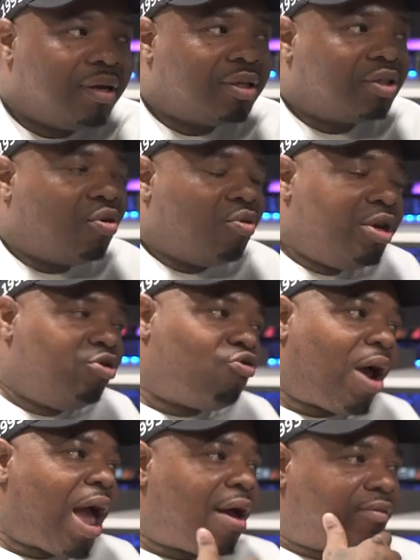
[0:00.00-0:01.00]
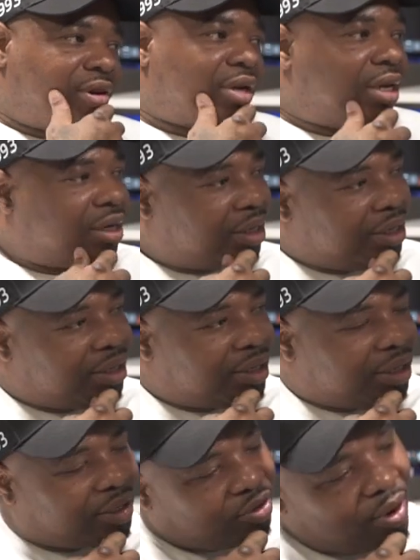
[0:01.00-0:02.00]
So he driving, and
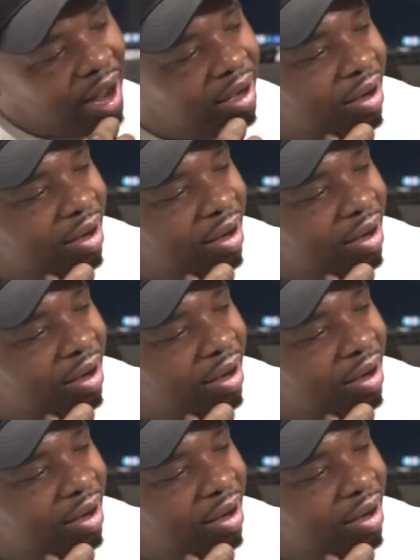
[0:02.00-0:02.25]
so I